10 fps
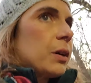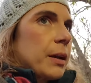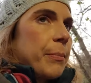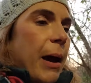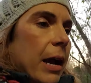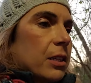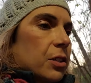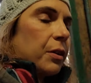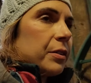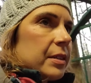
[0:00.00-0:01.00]
get back,
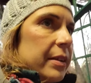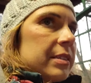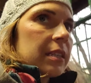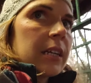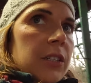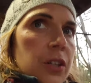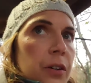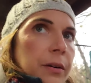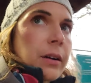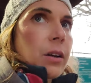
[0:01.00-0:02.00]
so I always had to like
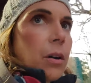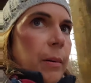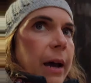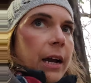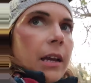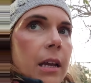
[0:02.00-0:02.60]
turn around and go back.